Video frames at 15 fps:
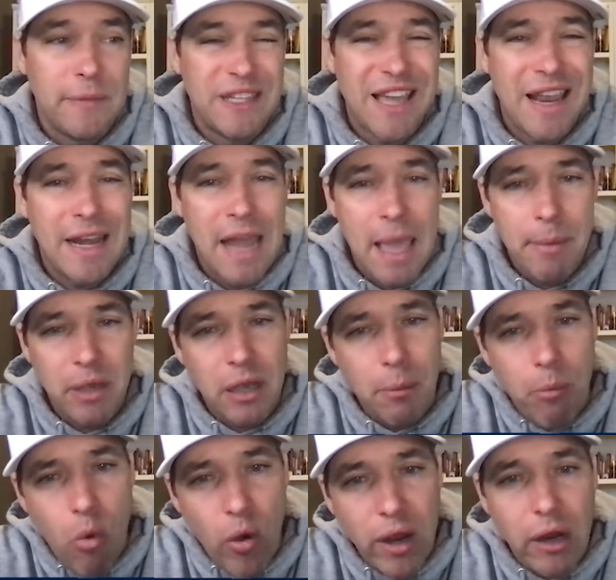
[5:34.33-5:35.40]
dynamic a
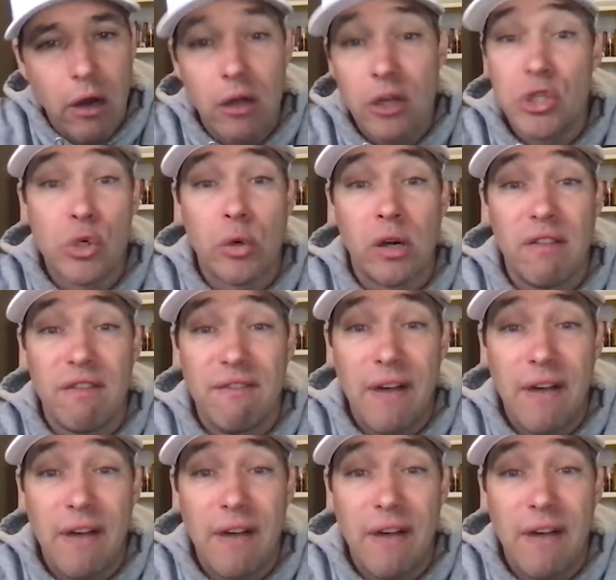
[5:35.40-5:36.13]
point guard as you're going to